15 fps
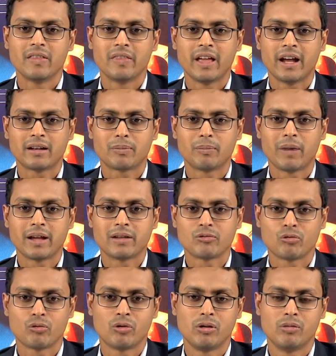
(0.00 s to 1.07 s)
that
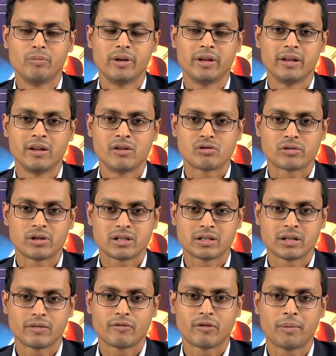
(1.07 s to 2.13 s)
will be
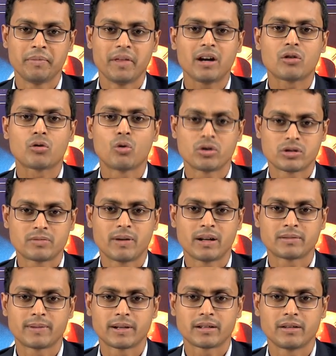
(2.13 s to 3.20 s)
interesting from the course
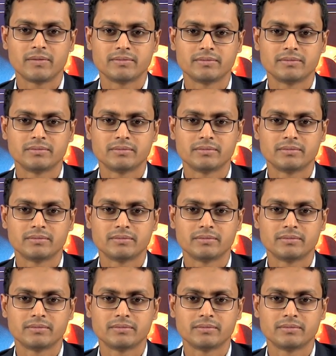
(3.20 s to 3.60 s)
perspective.